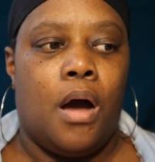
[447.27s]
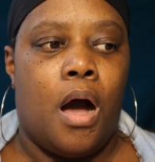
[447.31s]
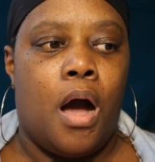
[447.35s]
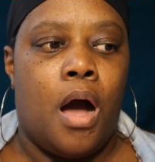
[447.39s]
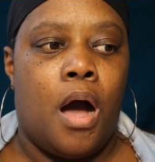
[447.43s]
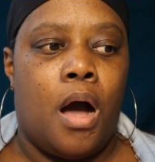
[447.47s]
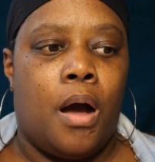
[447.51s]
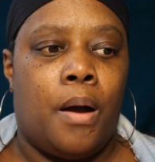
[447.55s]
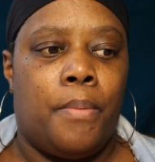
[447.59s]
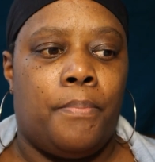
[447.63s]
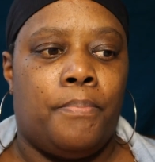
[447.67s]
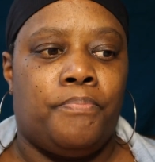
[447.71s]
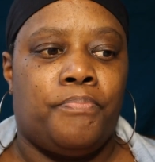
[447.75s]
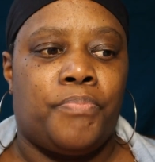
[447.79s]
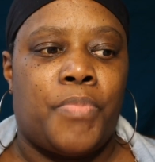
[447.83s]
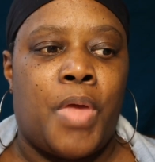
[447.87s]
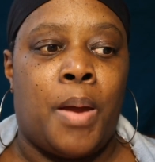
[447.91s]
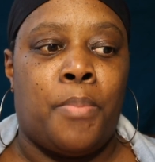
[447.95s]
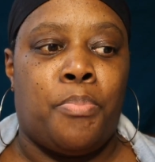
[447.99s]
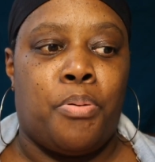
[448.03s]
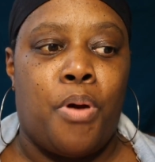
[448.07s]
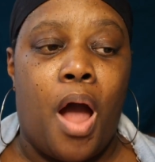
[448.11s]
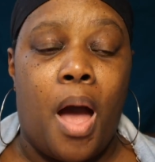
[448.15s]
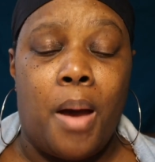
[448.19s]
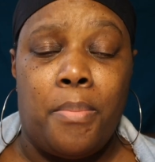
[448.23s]

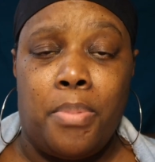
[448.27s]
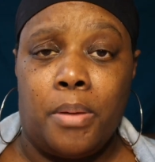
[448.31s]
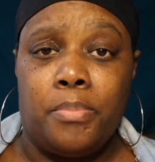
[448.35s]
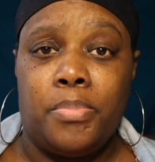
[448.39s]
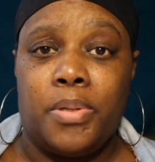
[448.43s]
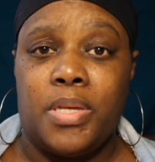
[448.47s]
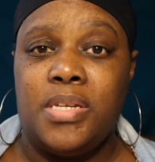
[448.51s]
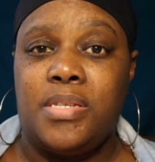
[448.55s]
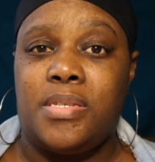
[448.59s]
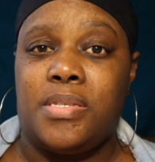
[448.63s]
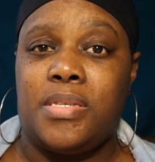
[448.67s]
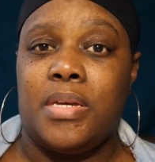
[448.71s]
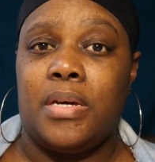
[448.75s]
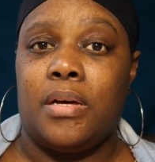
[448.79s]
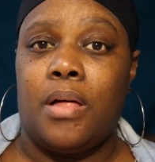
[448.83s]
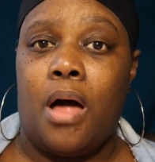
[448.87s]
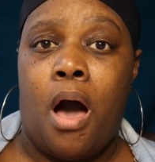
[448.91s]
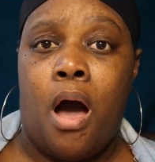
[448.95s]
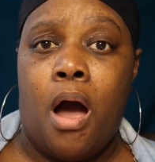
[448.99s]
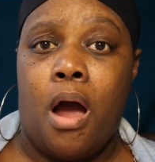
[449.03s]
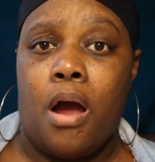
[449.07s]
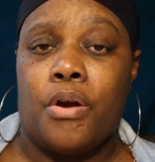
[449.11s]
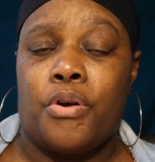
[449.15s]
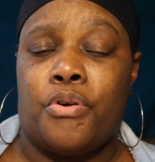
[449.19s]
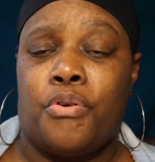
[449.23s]
and probably still
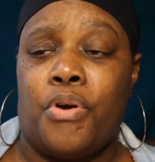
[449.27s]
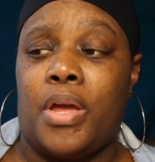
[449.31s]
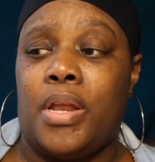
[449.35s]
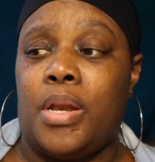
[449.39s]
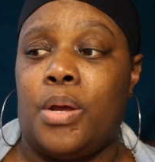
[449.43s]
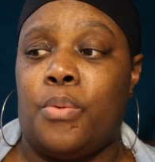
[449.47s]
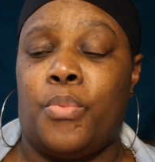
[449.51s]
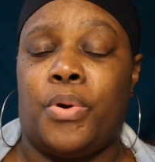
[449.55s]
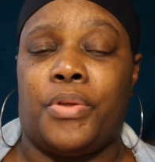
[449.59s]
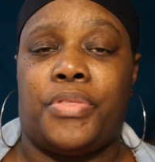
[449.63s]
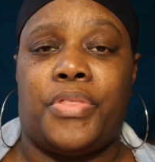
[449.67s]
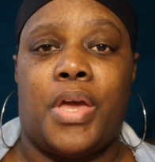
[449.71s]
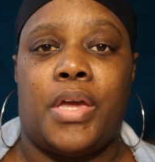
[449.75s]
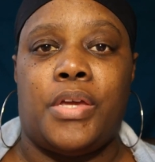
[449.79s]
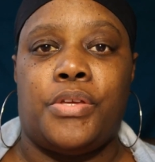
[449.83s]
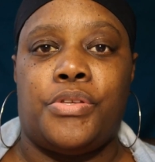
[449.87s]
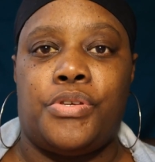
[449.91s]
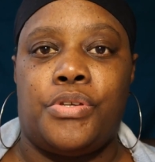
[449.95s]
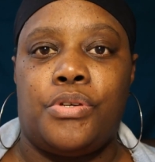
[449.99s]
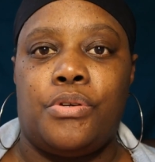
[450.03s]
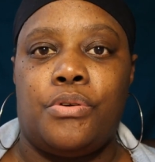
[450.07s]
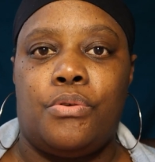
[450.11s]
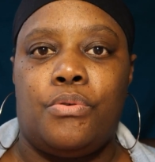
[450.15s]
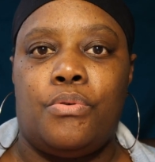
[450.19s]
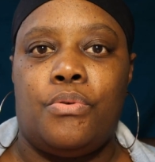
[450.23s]
are great at what they
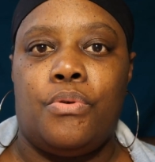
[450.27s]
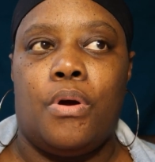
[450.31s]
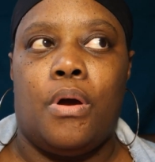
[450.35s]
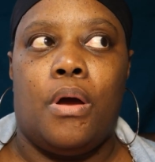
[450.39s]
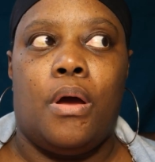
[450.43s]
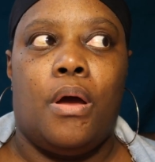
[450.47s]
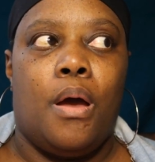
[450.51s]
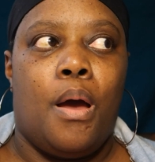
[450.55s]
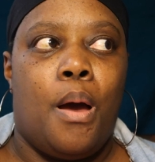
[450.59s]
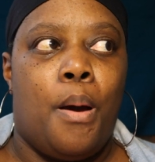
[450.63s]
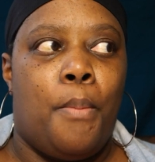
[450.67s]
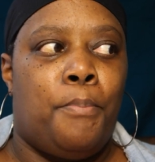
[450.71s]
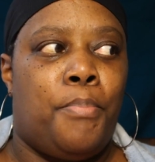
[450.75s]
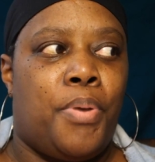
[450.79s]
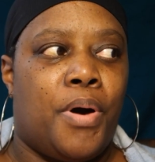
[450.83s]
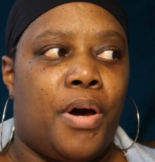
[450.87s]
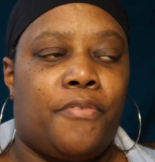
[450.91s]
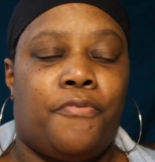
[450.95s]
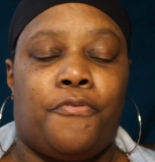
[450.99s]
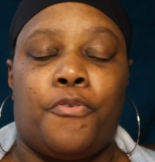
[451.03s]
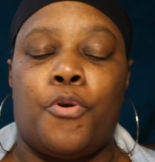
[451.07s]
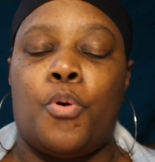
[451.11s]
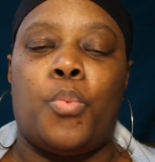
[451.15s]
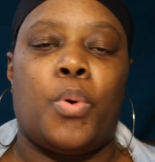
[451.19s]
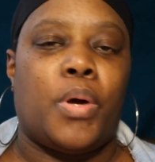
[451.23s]
do,
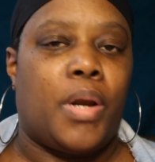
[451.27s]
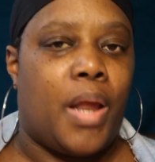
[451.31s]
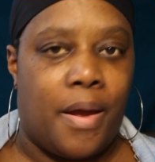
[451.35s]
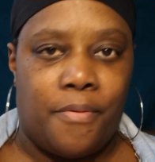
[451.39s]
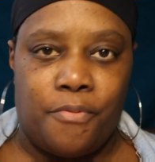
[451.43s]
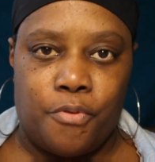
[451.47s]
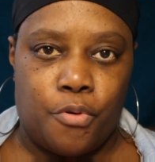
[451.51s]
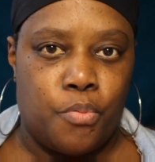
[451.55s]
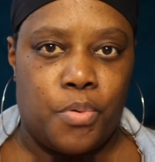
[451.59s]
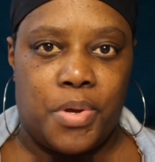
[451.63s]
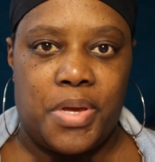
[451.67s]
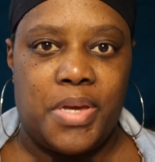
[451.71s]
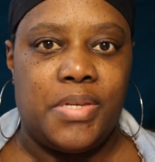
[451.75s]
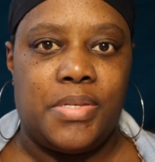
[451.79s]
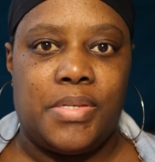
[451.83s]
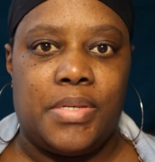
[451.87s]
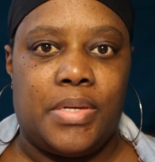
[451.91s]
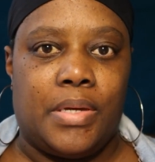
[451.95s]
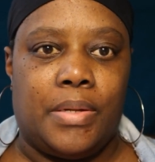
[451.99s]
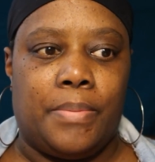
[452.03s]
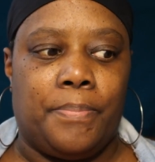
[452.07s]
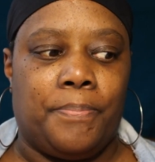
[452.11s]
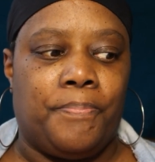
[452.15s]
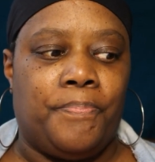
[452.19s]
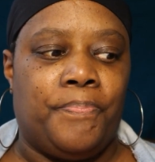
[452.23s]
but for whatever
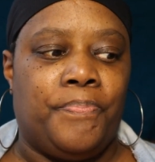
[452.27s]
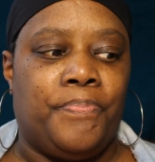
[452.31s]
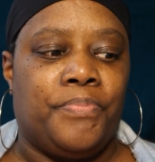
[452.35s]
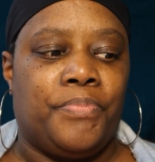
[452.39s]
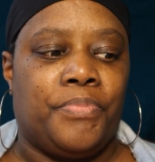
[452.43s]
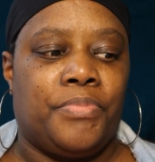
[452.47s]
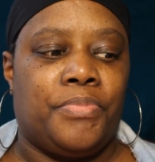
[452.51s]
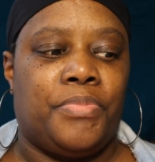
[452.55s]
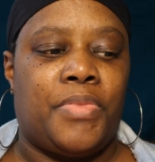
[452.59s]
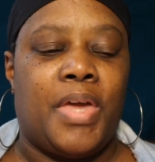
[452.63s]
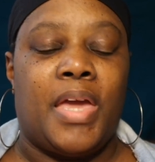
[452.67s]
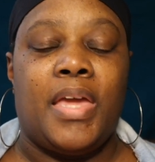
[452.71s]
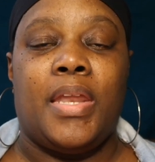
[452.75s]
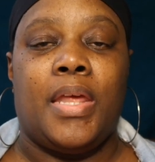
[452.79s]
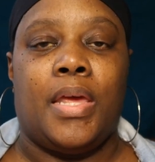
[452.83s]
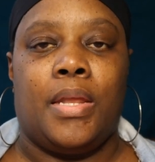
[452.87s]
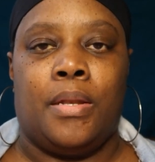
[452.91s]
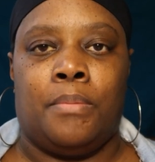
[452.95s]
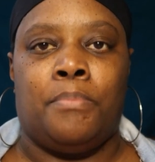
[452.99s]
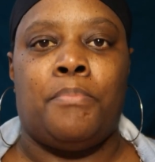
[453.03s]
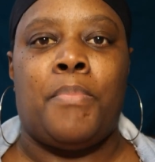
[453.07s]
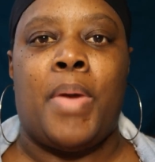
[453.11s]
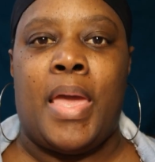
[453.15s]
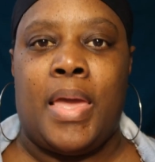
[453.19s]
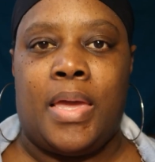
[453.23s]
reason, they
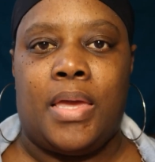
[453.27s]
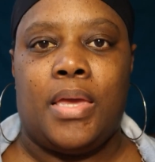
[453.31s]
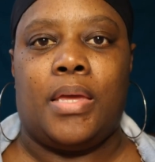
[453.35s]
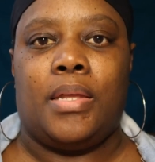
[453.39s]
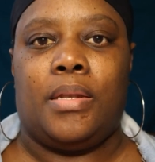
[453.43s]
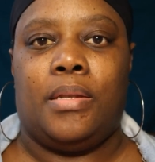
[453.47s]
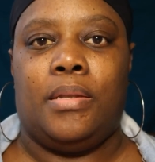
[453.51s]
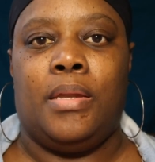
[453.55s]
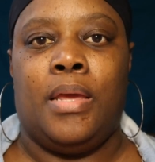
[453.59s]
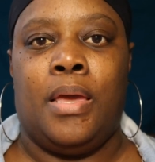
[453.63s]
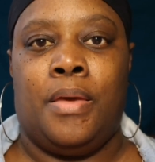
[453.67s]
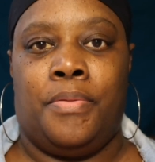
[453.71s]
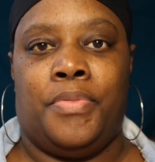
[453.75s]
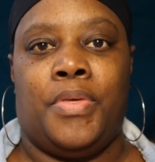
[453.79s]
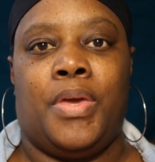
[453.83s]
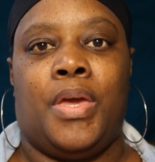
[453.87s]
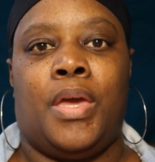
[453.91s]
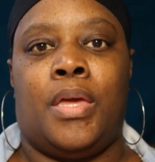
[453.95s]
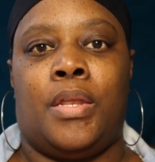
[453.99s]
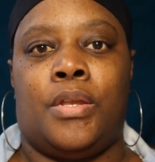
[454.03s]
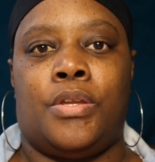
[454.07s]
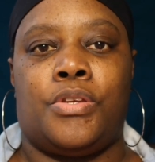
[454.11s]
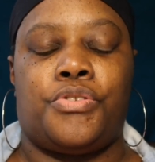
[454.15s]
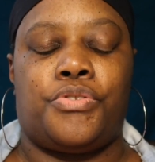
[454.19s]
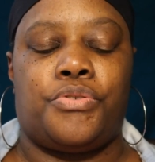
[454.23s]
didn't make it in the
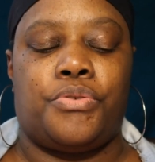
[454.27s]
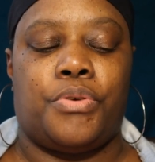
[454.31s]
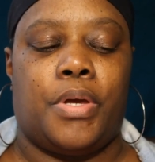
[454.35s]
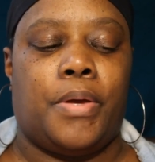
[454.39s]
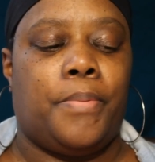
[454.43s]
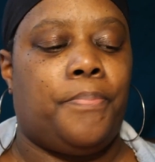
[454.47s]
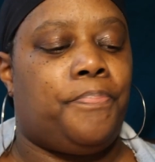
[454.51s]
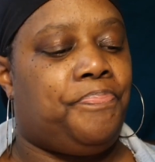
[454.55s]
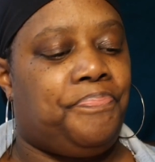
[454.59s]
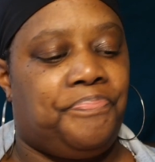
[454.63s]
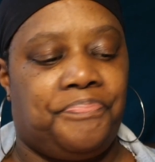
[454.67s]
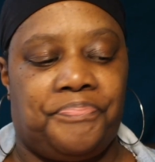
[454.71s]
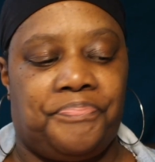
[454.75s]
industry.